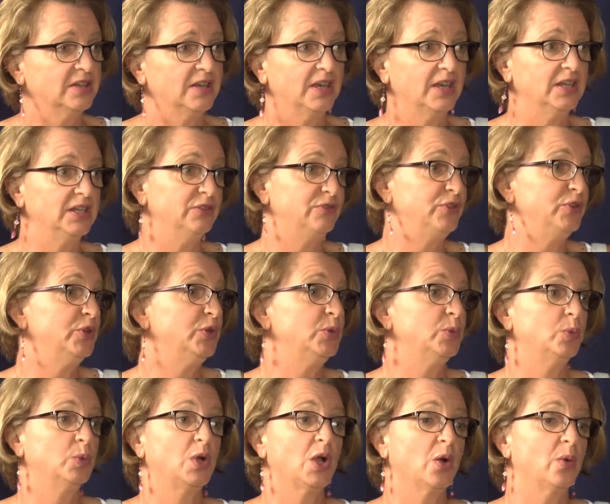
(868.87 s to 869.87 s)
And if
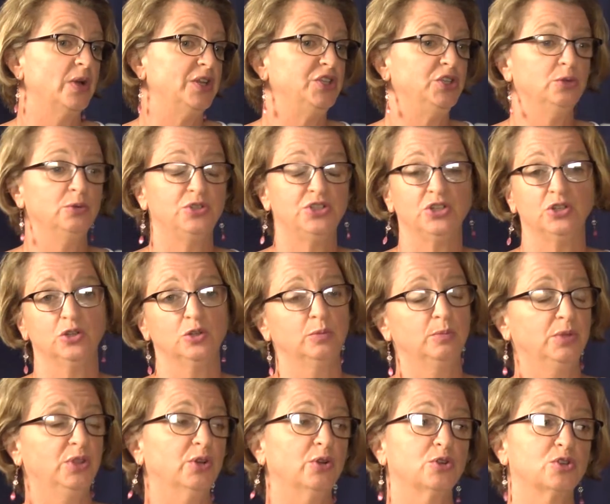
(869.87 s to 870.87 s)
you go on
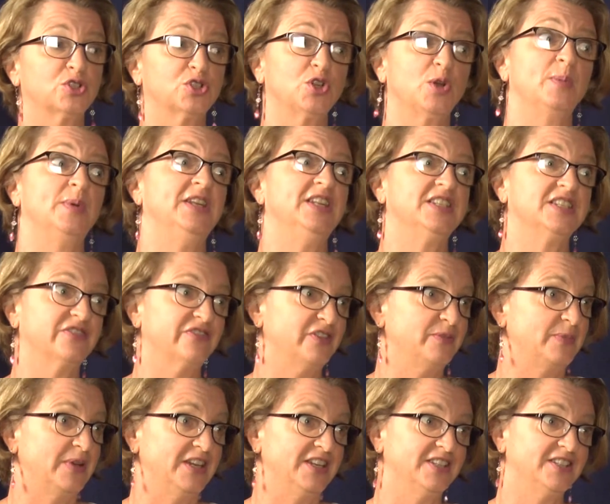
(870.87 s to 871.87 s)
YouTube, there are so many different
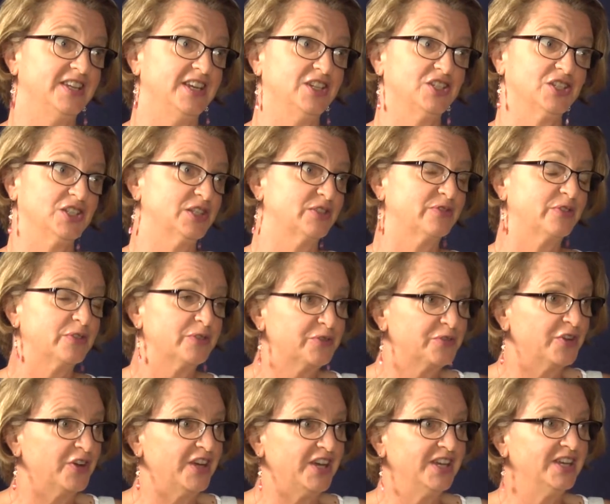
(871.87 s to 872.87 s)
meditations for
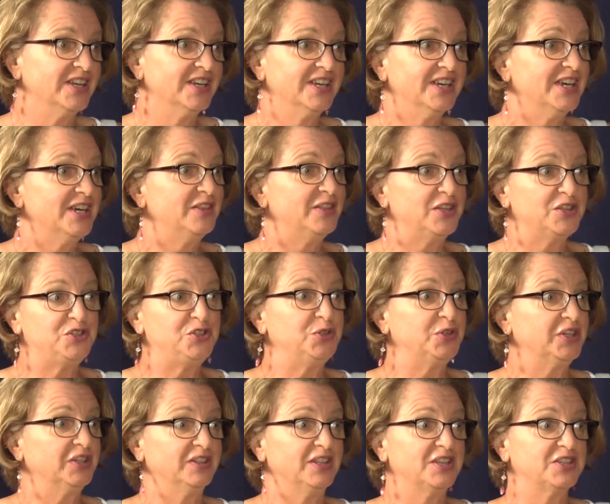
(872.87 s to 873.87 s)
free that you
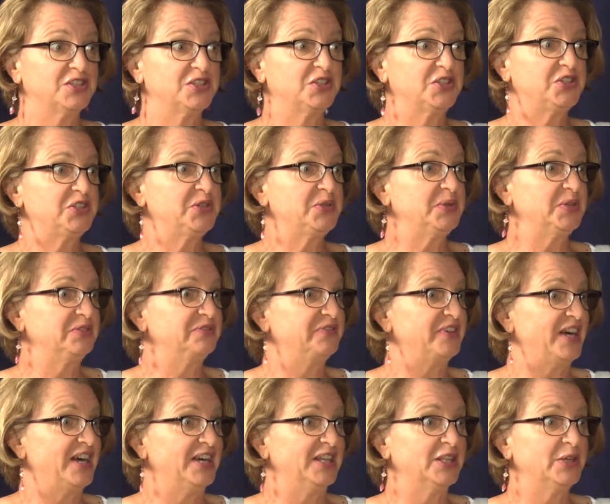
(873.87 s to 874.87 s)
can listen to and
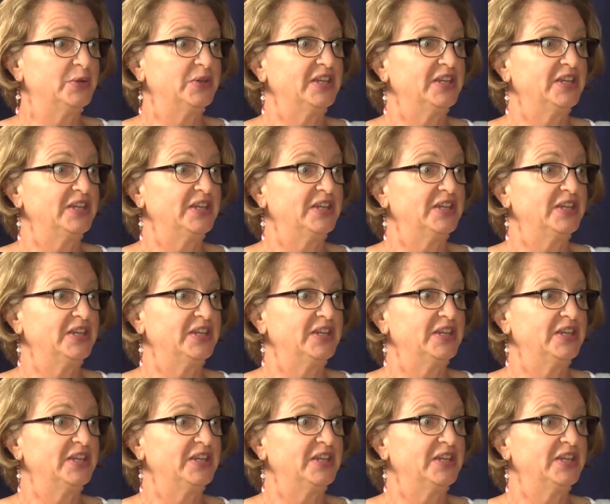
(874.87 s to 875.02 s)
follow.